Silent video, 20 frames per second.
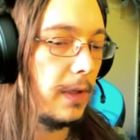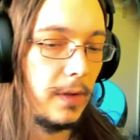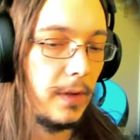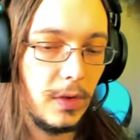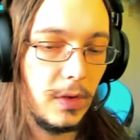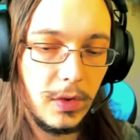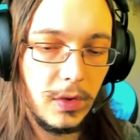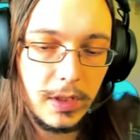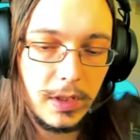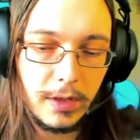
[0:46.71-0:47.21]

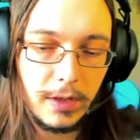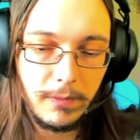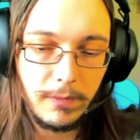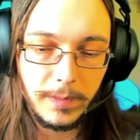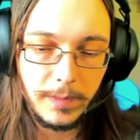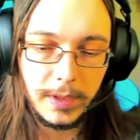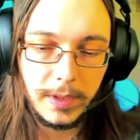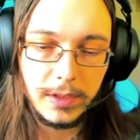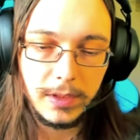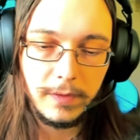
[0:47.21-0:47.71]
the internet won't
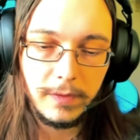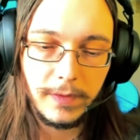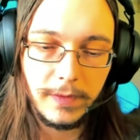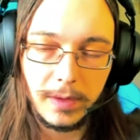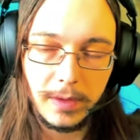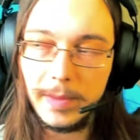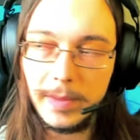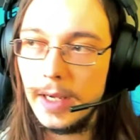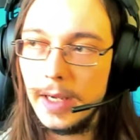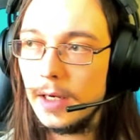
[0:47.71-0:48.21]
be too
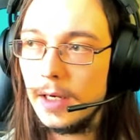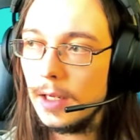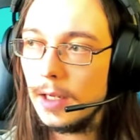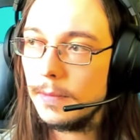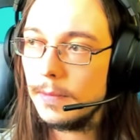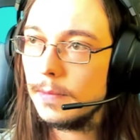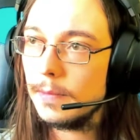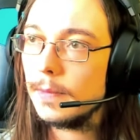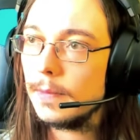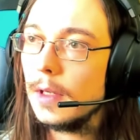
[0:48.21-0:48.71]
friggin' bad.
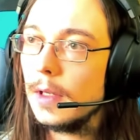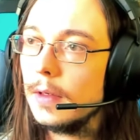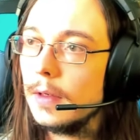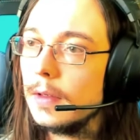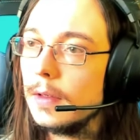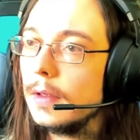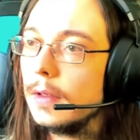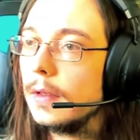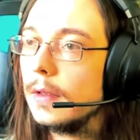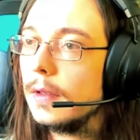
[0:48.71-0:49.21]
I'm
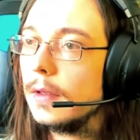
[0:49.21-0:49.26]
getting